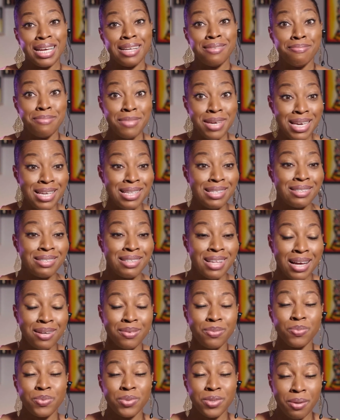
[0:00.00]
It means
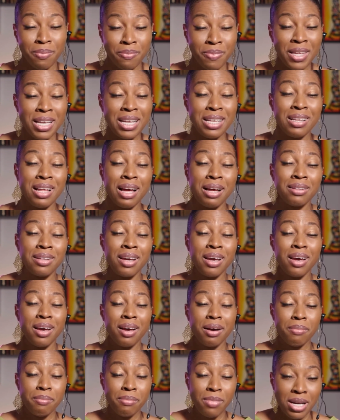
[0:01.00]
that
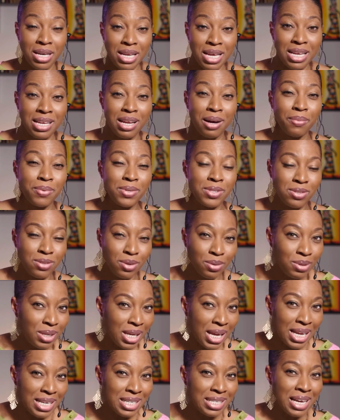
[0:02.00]
money that was
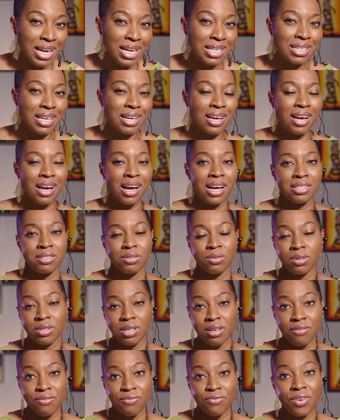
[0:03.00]
donated has
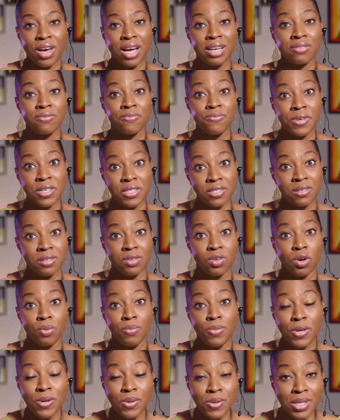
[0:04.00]
not in fact reached the
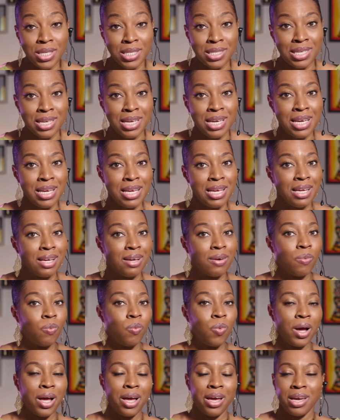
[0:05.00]
community
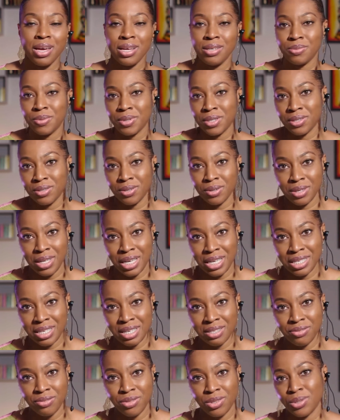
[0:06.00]
where it was
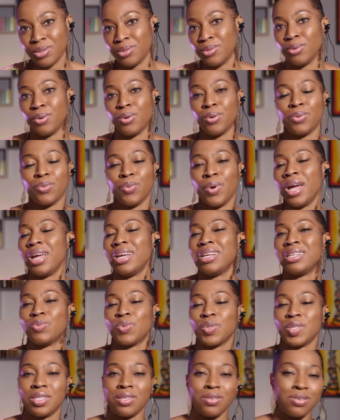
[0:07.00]
donated to or where it
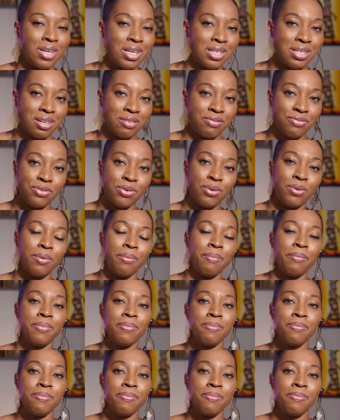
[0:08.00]
was donated for.